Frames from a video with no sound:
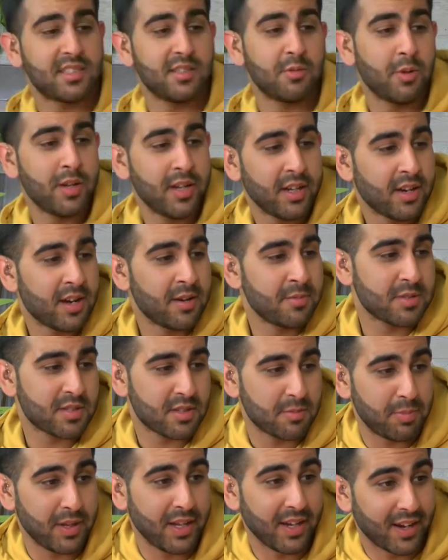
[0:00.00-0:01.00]
when it comes to
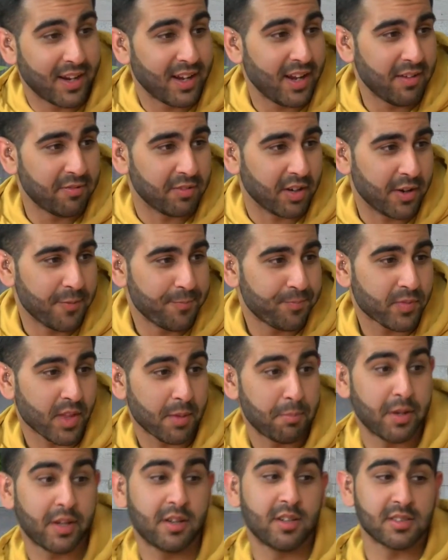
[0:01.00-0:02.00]
being clever,
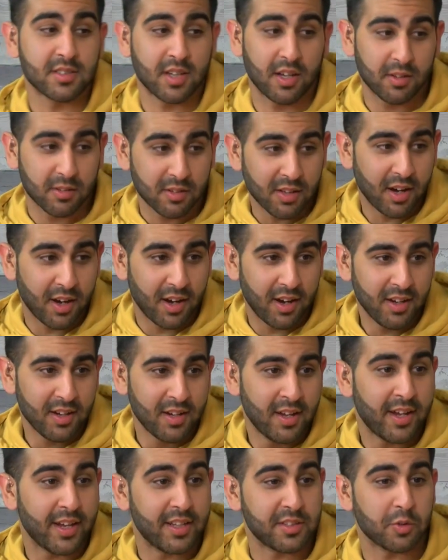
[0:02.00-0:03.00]
because Allah
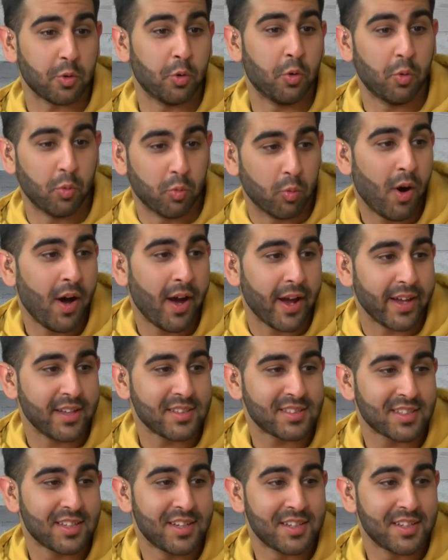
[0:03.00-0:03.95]
is all wise,